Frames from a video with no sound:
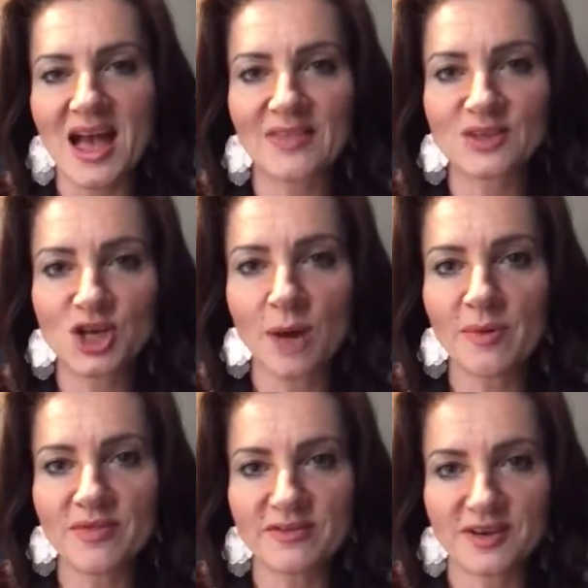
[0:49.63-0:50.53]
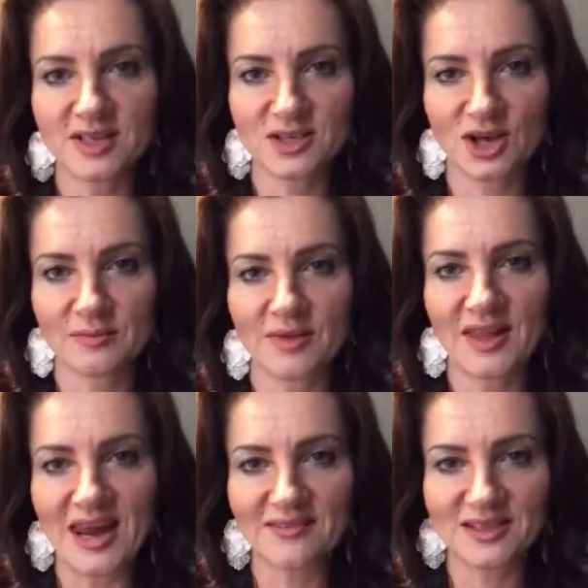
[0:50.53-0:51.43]
At the top of the first column on
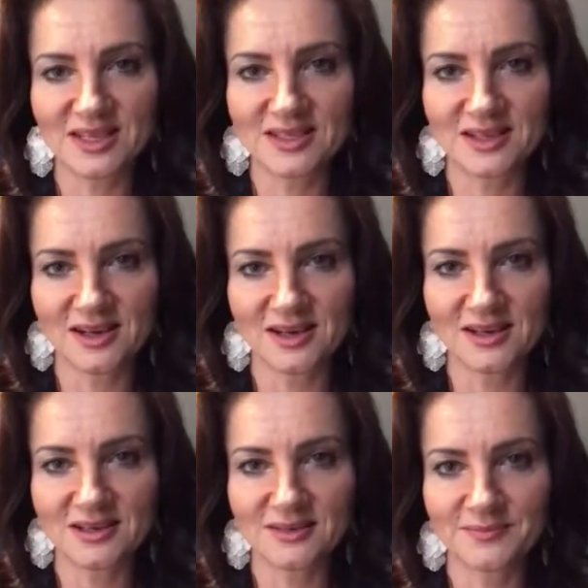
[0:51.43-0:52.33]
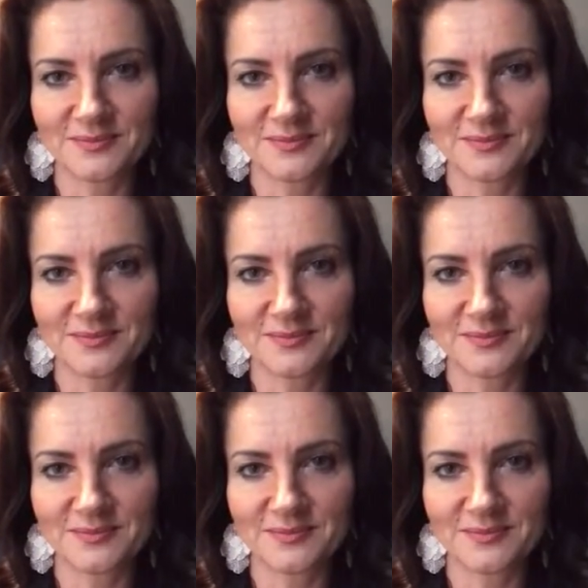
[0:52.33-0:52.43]
the left-hand side,